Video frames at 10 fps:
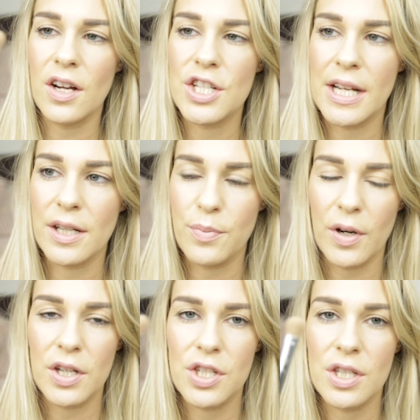eyeshadow
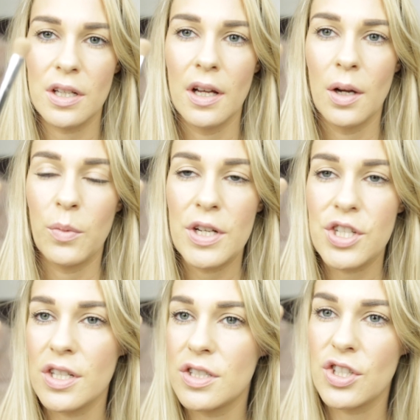brush,
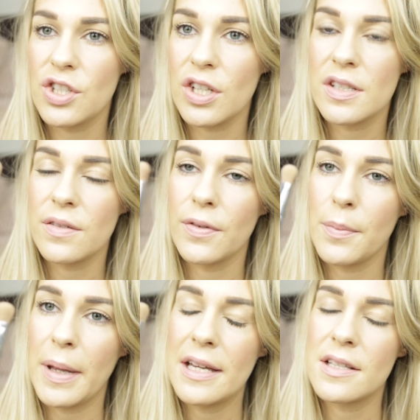which it's just, for
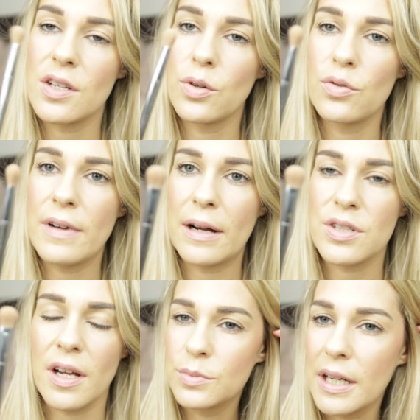me, it's an
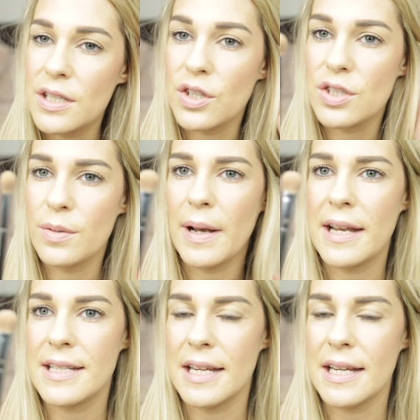all-rounder and it's good to blend